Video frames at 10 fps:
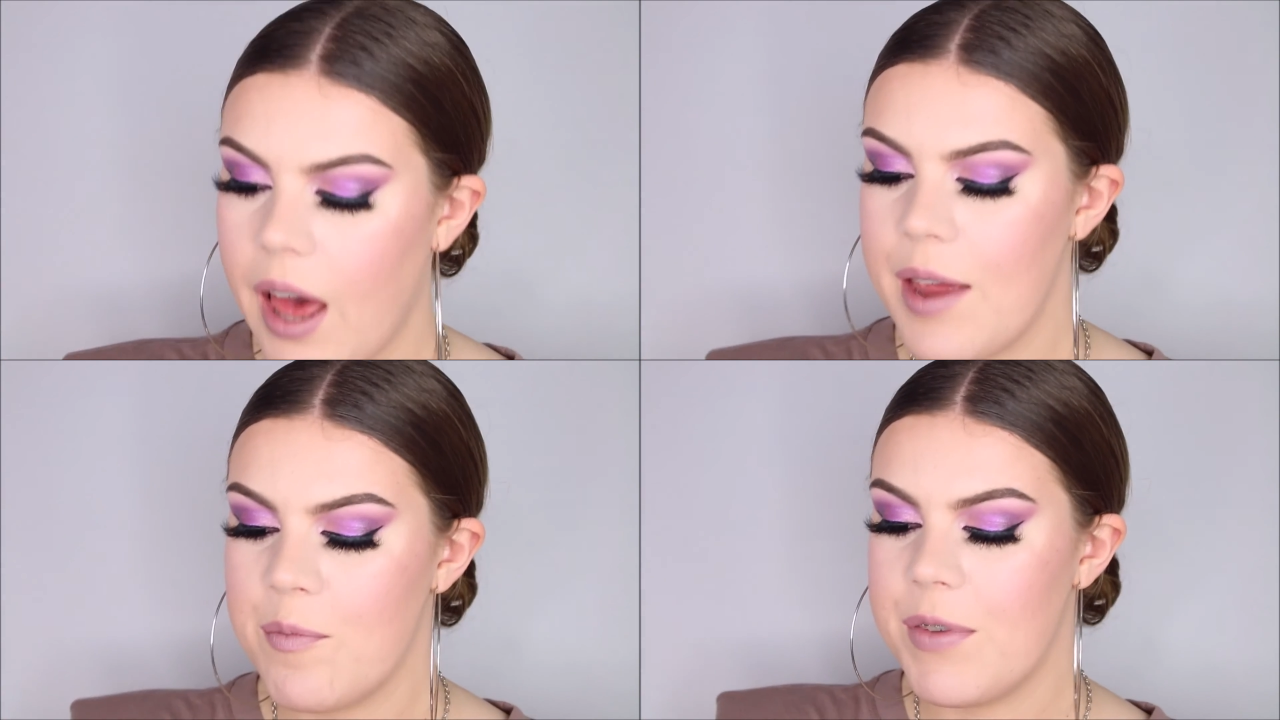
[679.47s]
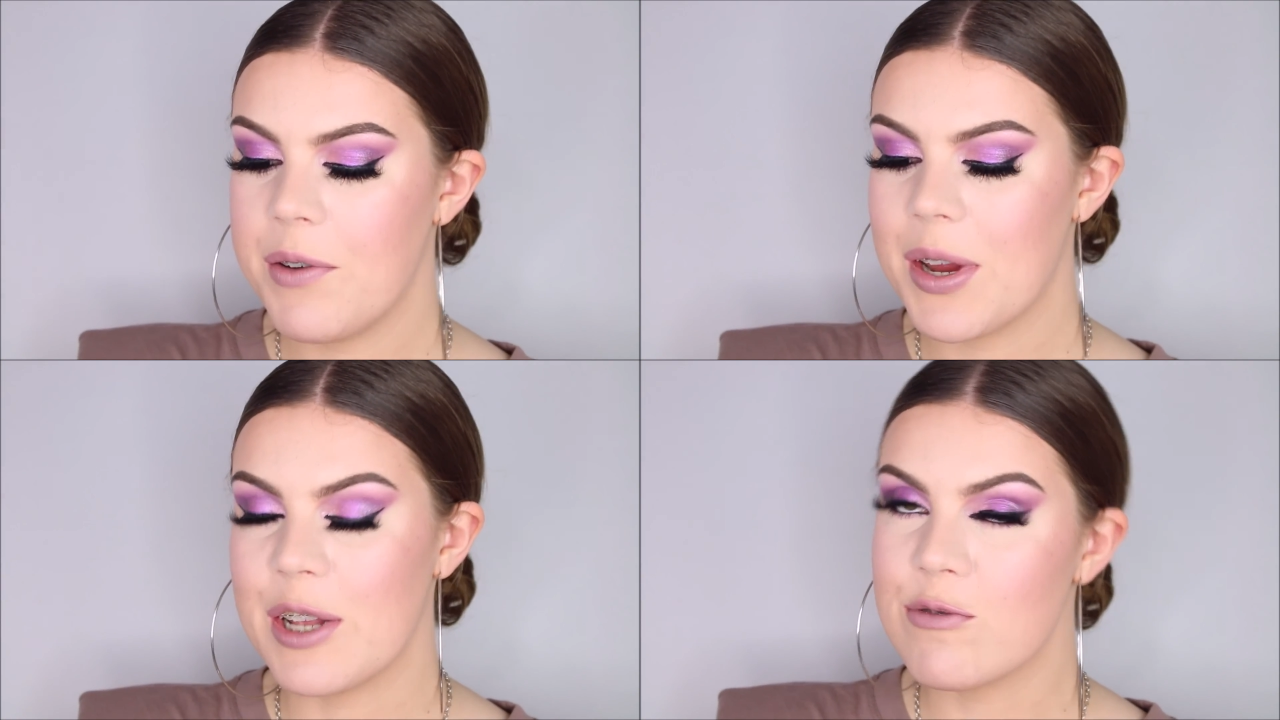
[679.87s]
I am
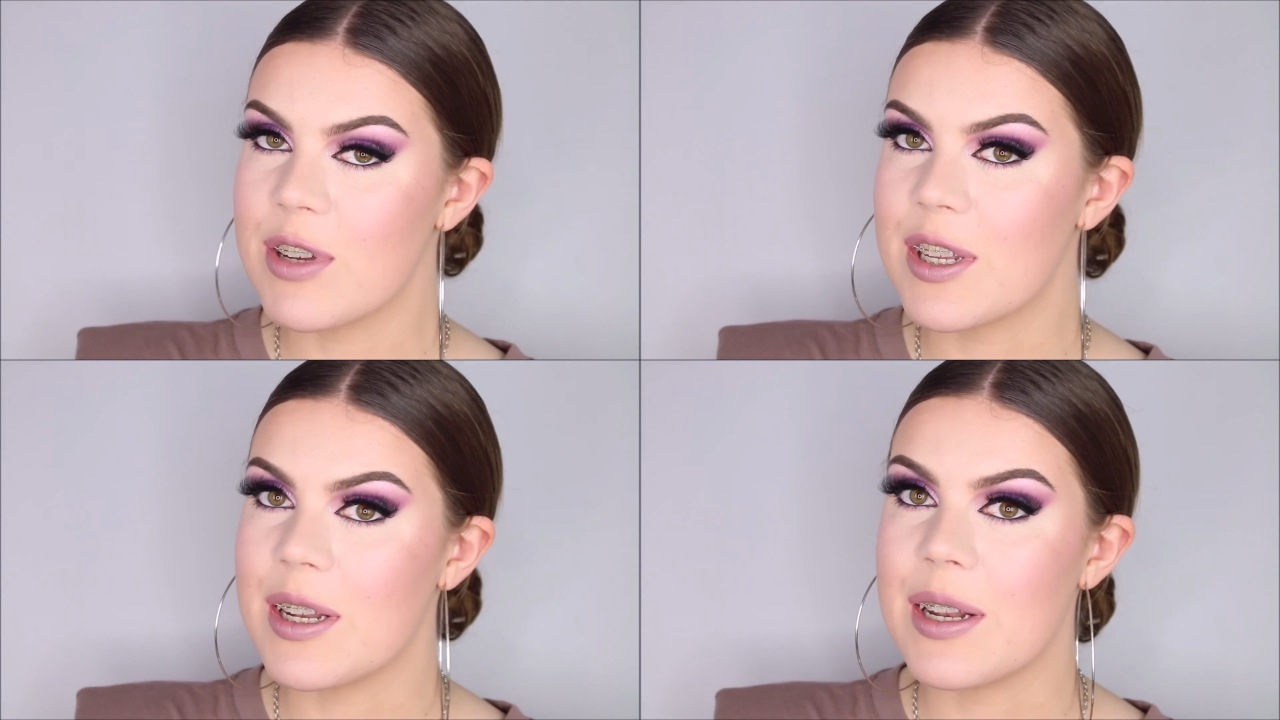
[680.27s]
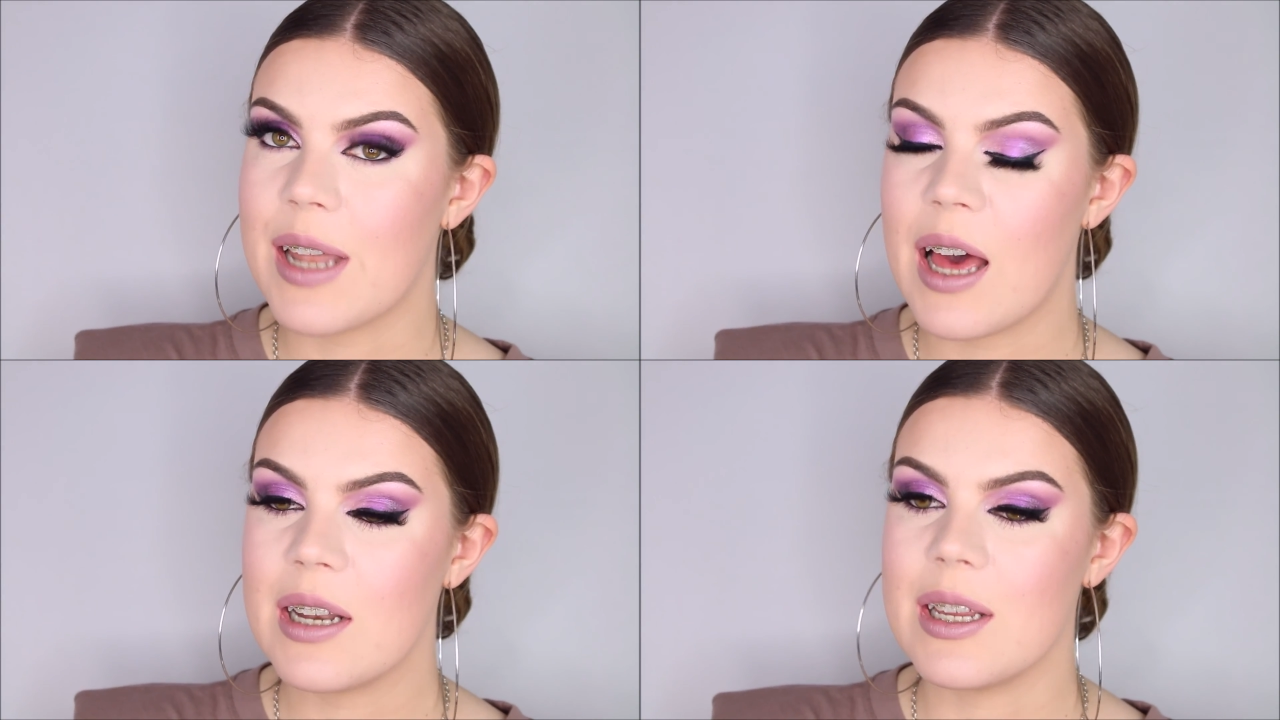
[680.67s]
very interested in
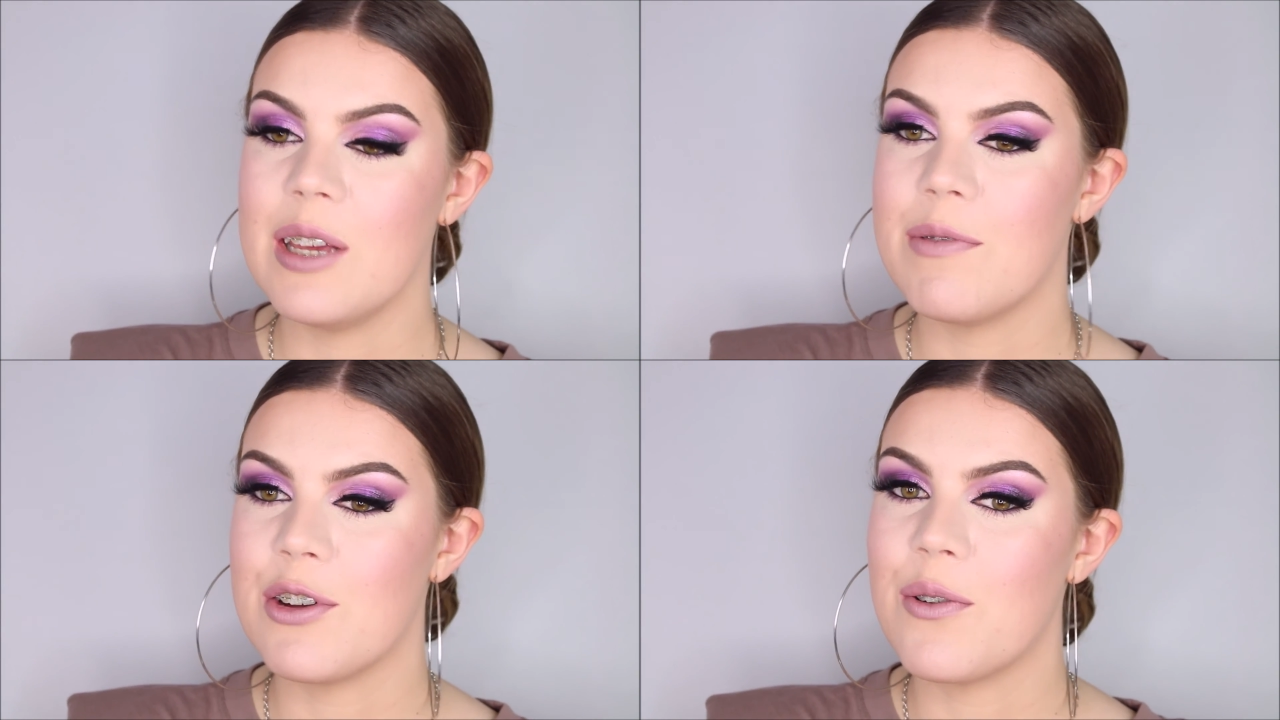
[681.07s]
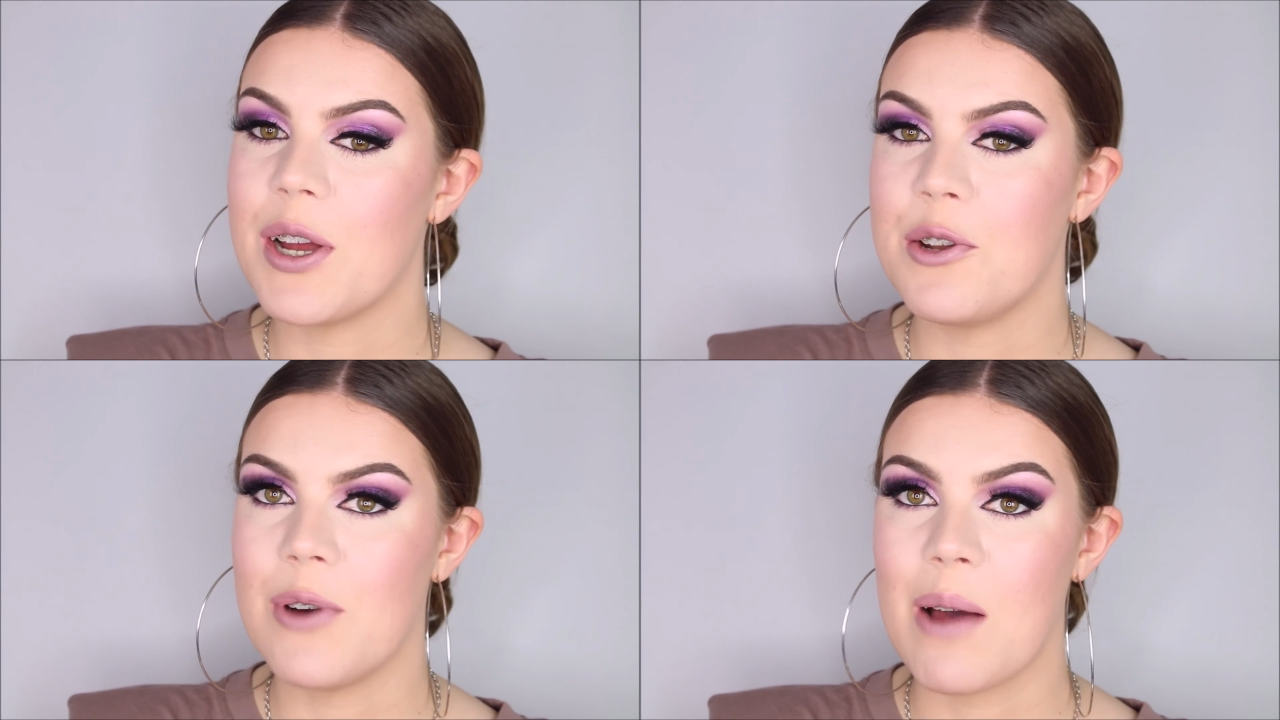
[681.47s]
that, even though
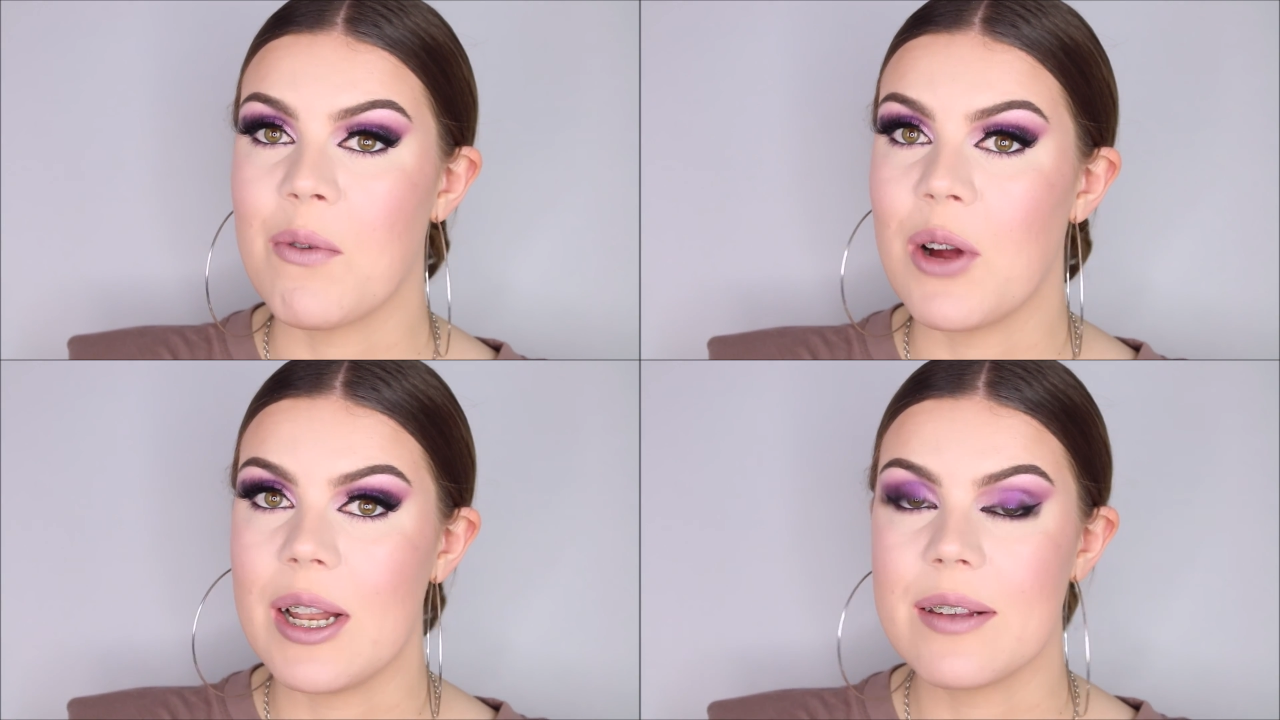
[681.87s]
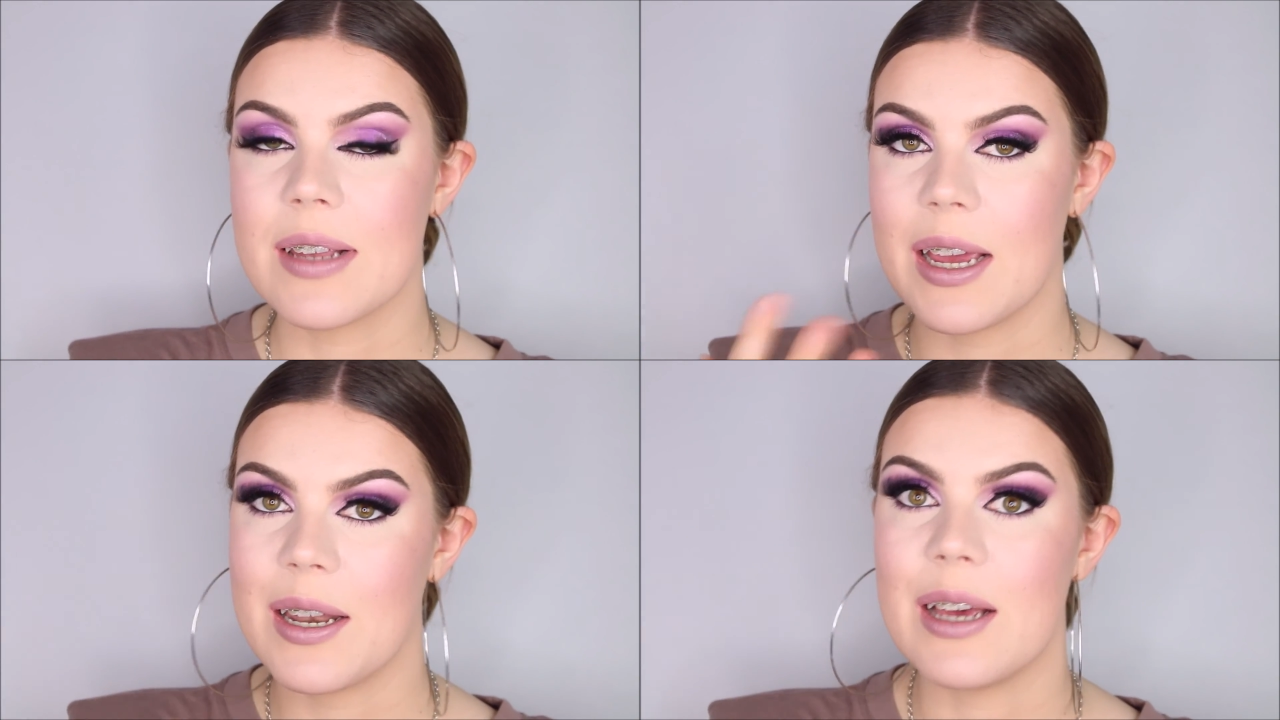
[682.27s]
I do have oily skin,